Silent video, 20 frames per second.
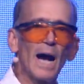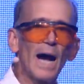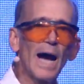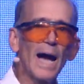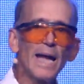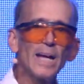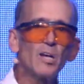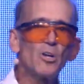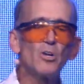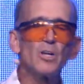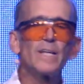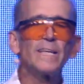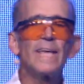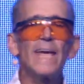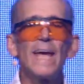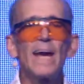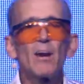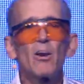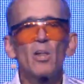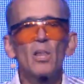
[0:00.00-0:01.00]
I could
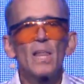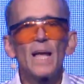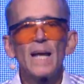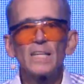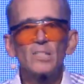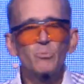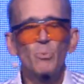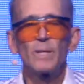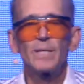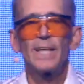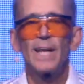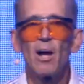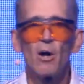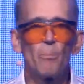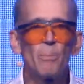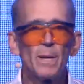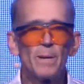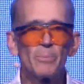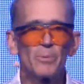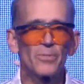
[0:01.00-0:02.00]
care less what the
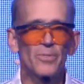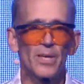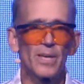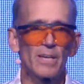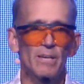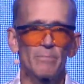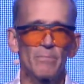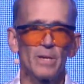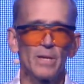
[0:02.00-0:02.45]
hell people think of